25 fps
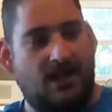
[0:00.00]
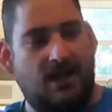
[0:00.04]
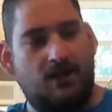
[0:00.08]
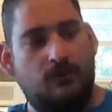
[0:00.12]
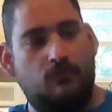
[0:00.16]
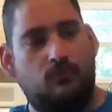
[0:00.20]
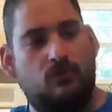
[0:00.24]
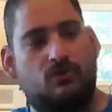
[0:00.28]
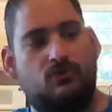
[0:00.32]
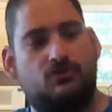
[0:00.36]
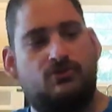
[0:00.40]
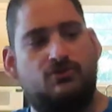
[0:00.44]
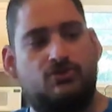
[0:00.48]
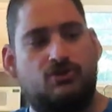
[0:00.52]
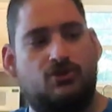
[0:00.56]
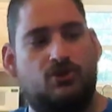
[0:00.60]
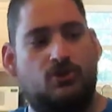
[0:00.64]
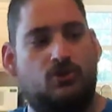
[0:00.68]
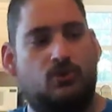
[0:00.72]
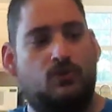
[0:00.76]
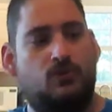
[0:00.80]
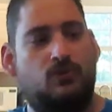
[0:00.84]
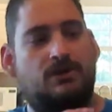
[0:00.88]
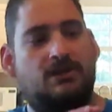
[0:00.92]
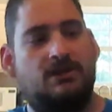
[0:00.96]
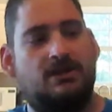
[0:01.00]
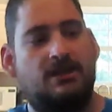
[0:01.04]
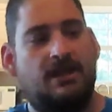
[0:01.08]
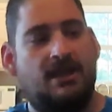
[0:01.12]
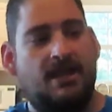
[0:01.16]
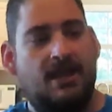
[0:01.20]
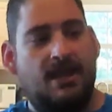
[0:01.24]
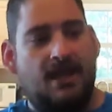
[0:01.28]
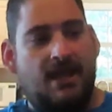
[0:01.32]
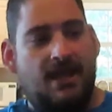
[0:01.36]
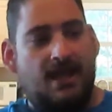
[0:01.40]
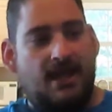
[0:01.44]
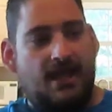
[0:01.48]
I will do
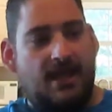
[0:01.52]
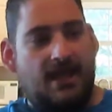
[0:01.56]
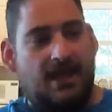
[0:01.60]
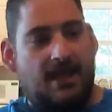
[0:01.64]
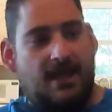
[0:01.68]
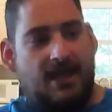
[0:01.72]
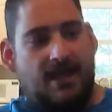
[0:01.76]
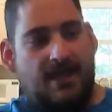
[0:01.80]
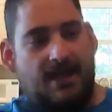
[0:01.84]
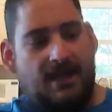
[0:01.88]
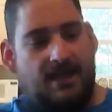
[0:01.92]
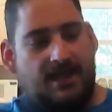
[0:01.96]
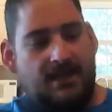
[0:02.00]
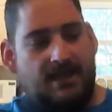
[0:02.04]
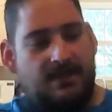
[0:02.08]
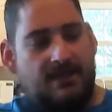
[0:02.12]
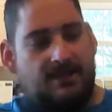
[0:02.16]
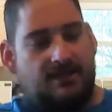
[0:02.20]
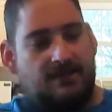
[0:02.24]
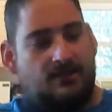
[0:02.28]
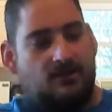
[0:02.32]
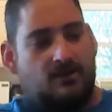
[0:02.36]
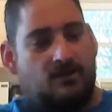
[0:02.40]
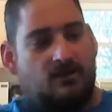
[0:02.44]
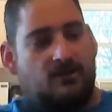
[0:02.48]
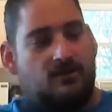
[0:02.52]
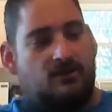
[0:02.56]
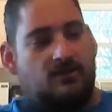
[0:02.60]
a